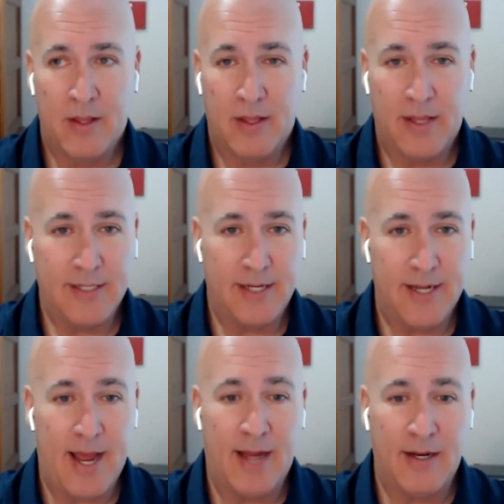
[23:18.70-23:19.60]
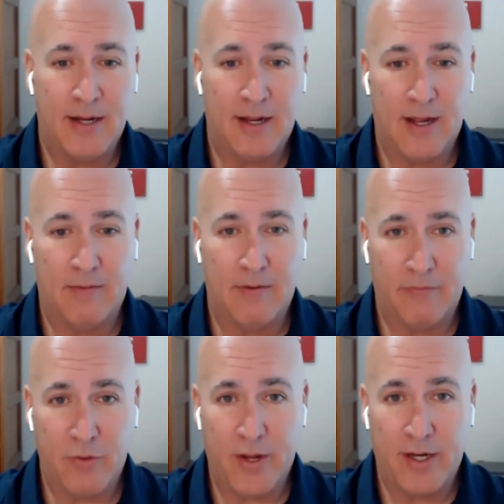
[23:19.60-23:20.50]
They said, yeah, uh,
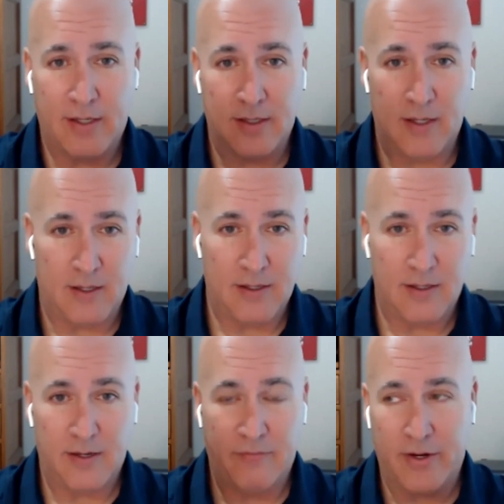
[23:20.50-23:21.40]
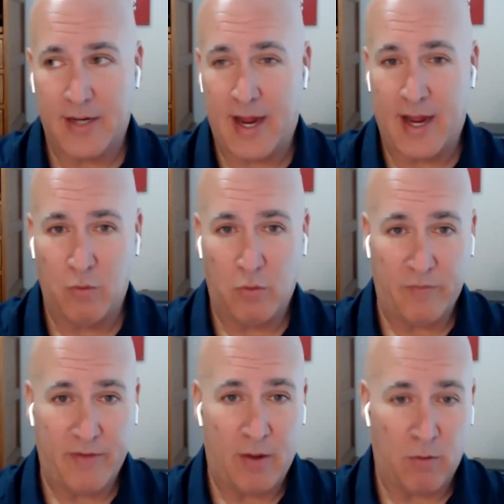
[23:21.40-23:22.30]
if you get to, if you get to Iowa,
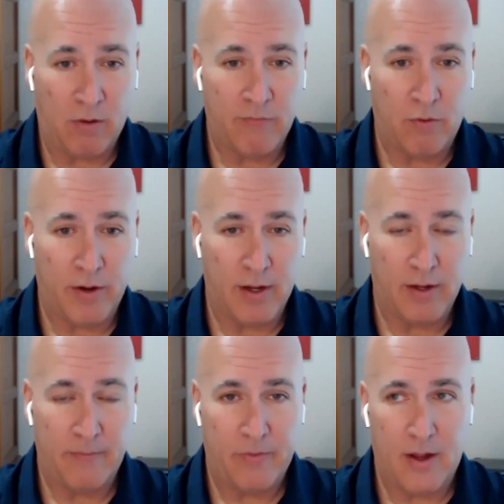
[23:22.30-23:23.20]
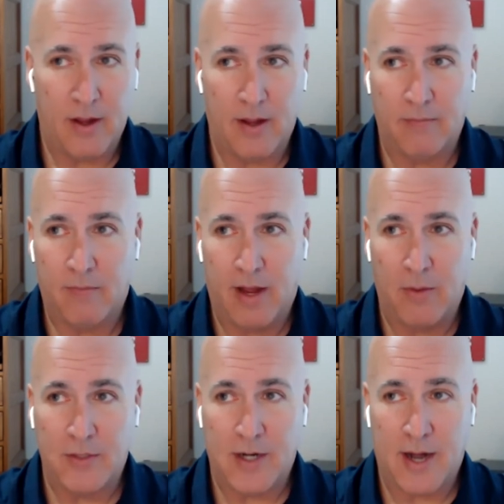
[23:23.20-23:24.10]
we've got work for you. Uh, I
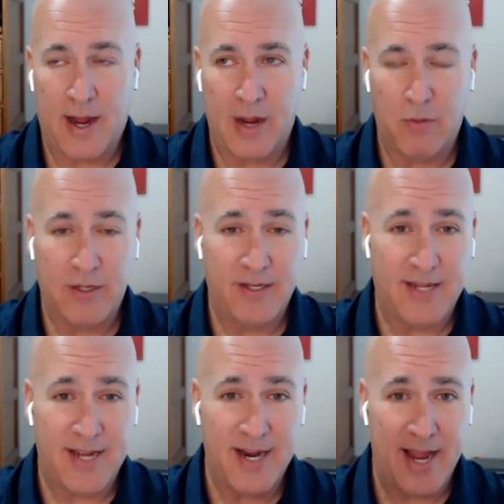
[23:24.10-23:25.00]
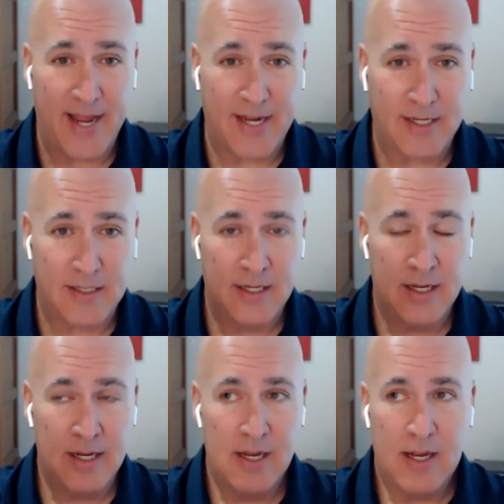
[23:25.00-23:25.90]
was in Iowa ten days,
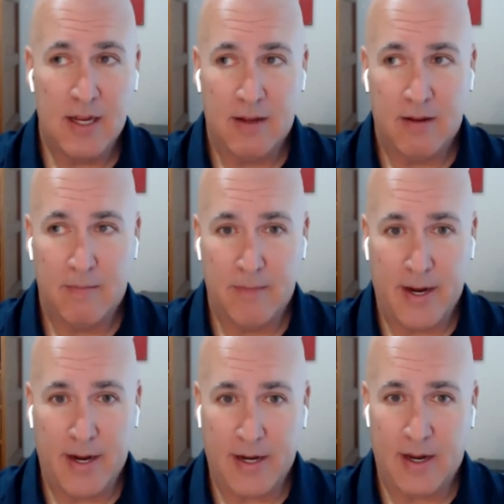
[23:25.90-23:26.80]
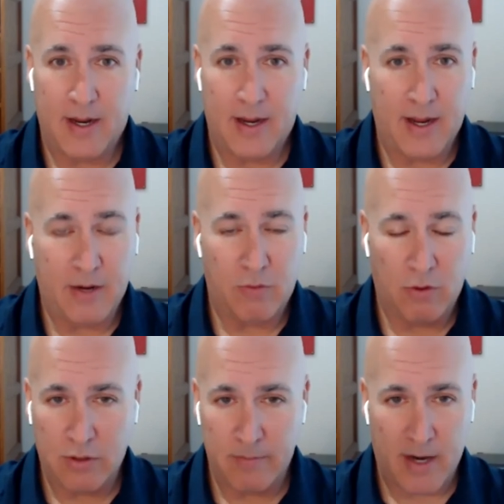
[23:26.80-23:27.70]
made a
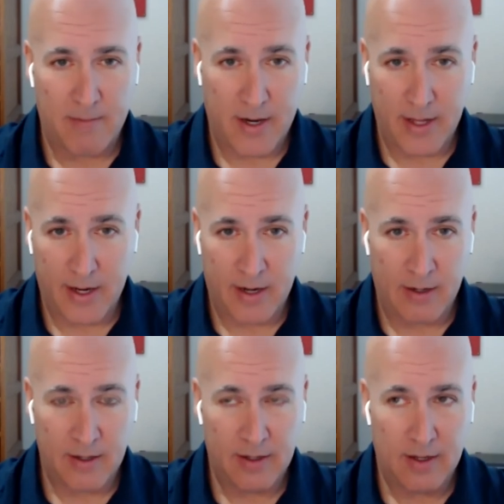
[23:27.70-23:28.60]
gross amount of money there.